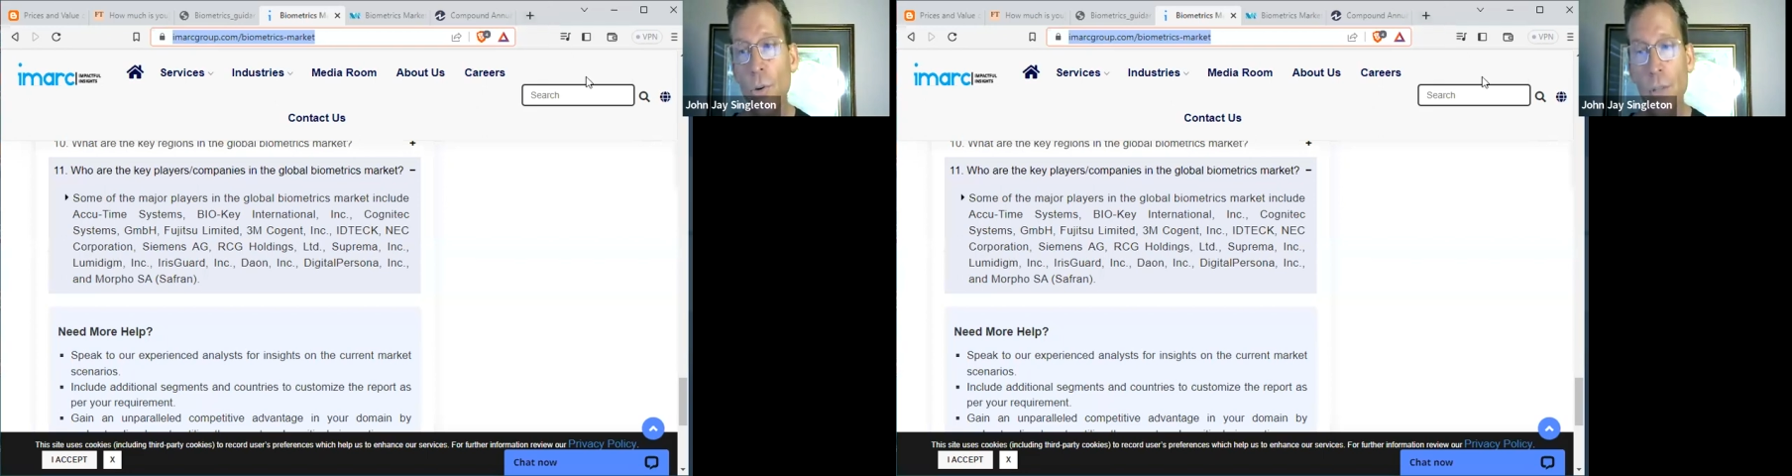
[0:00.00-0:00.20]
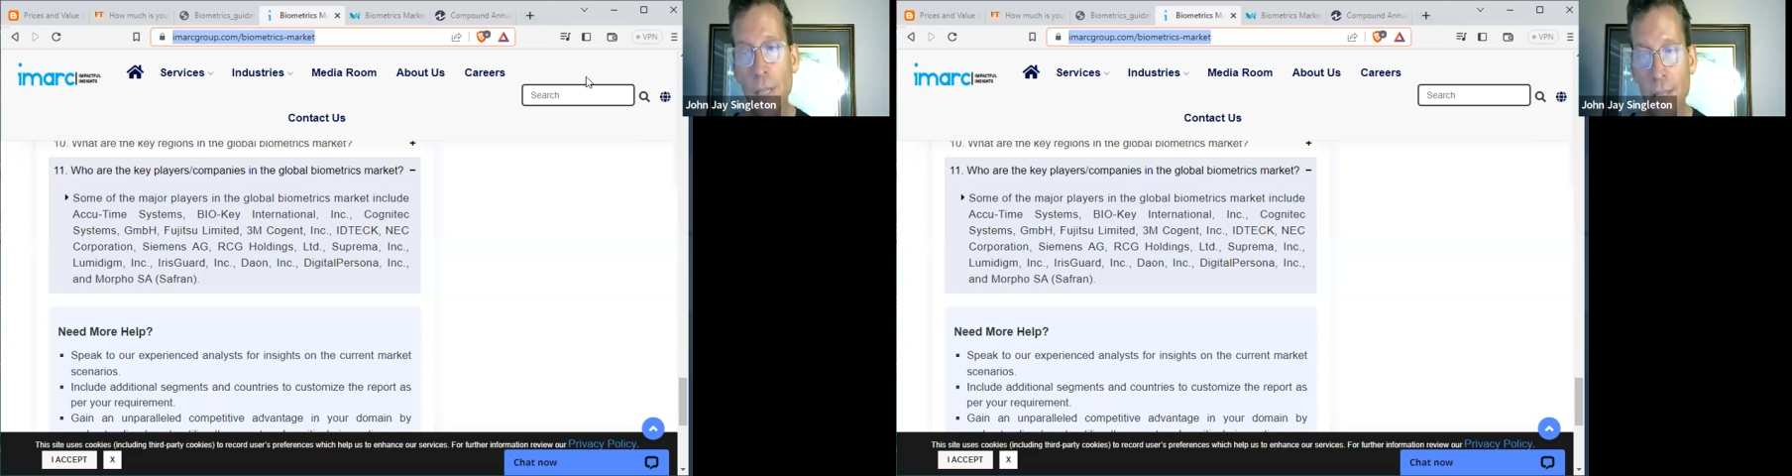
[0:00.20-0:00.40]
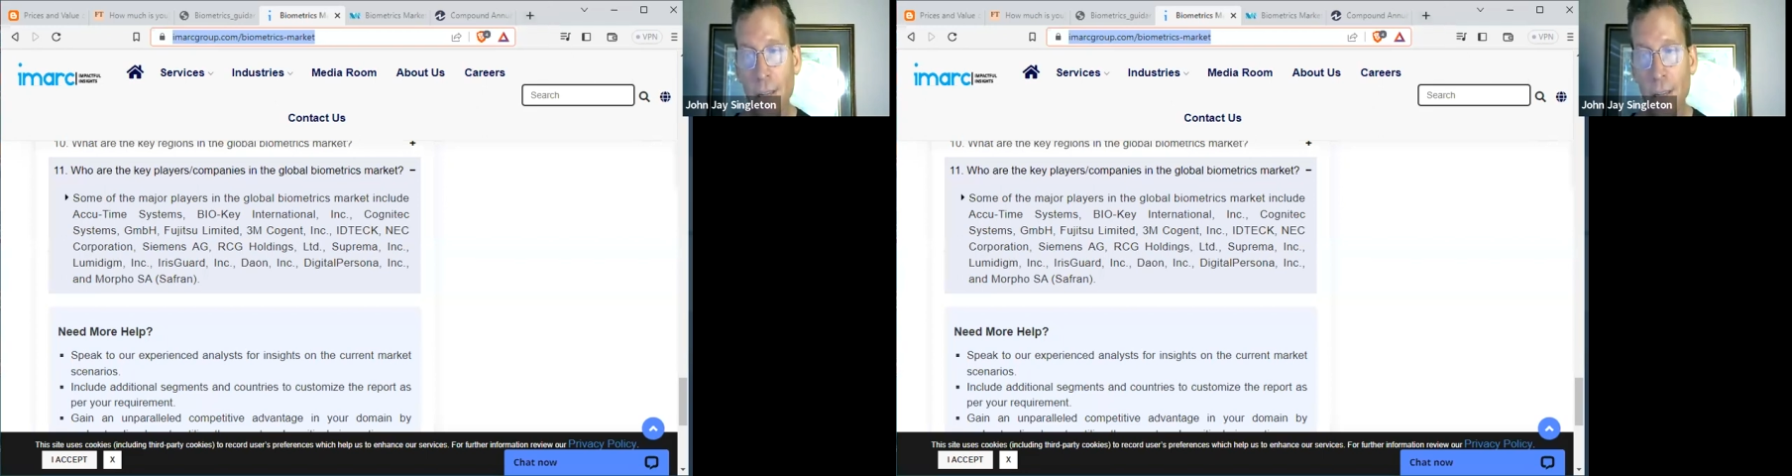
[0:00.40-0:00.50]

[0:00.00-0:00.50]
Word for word: Google this